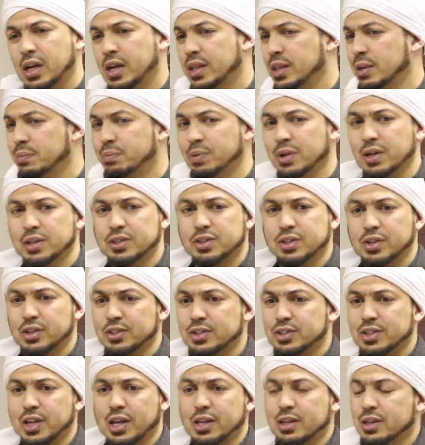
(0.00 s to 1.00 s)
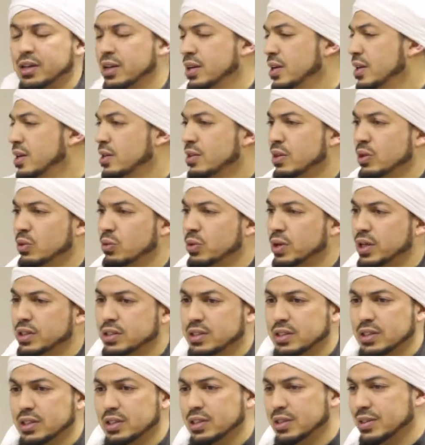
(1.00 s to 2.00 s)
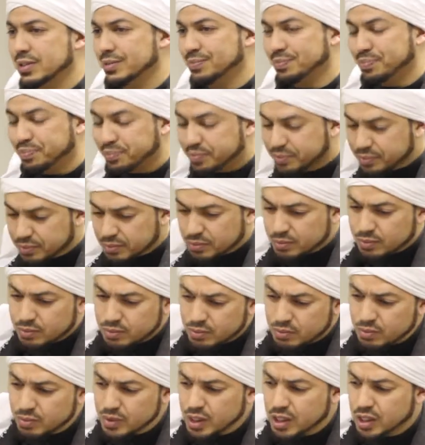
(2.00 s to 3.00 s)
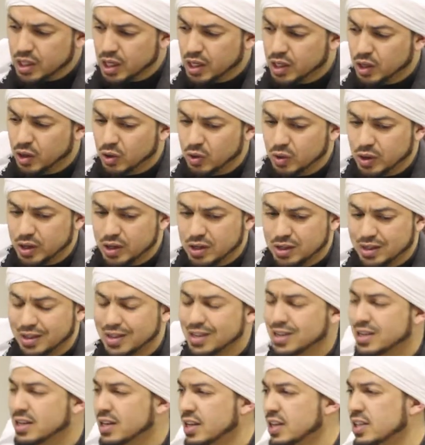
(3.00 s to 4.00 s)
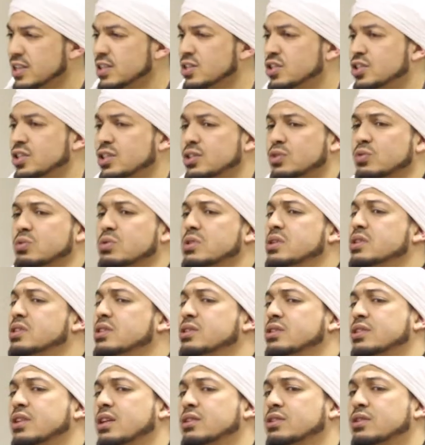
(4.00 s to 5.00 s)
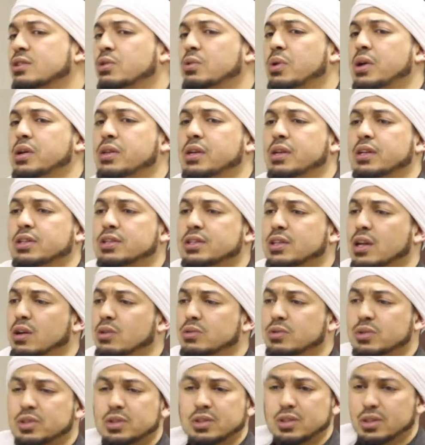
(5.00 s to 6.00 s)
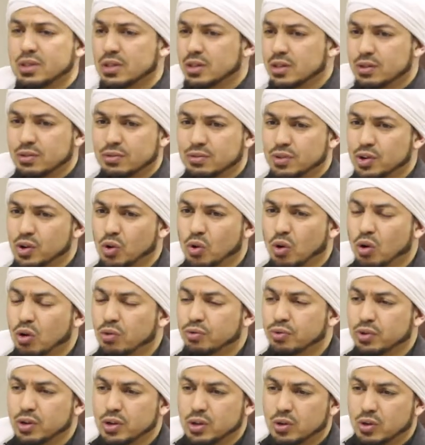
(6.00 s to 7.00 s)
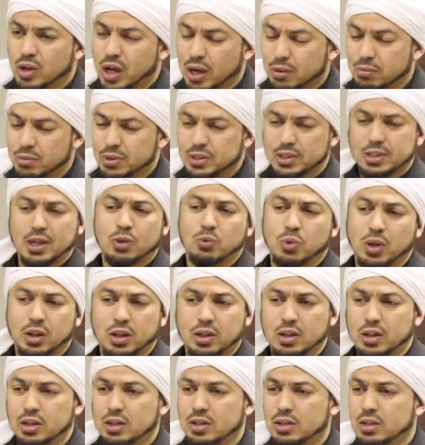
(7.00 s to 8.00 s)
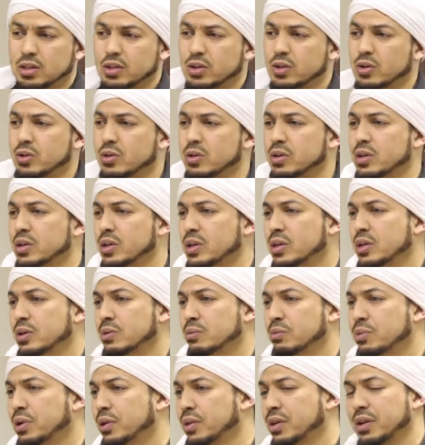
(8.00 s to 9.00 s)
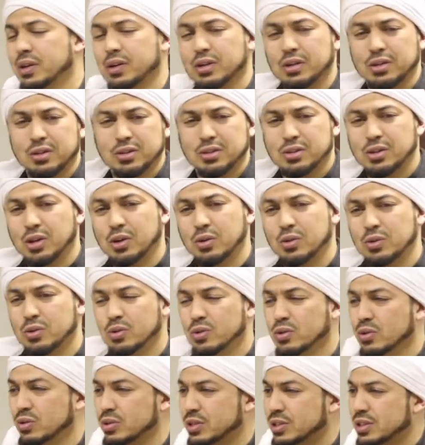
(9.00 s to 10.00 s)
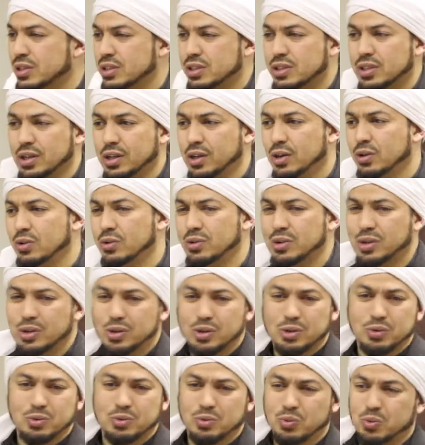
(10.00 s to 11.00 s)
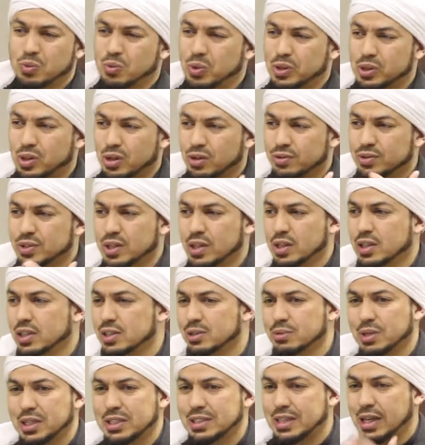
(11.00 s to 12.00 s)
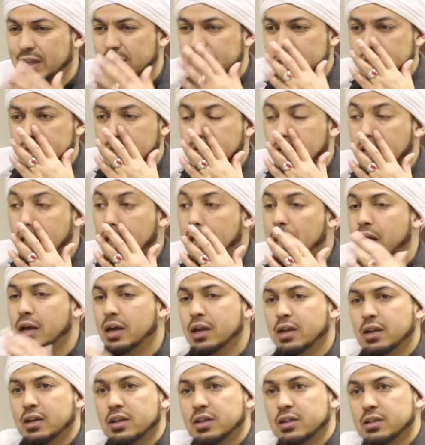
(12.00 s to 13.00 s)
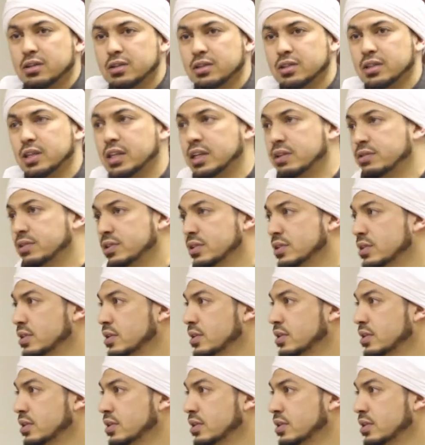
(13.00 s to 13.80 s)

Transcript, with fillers: and the person has said the words and you know, rearrange these words in such a way that it sounds very awful, you come and say, well, you know, brother, no, or sister, no, you know, what you have said doesn't make sense, just leave it.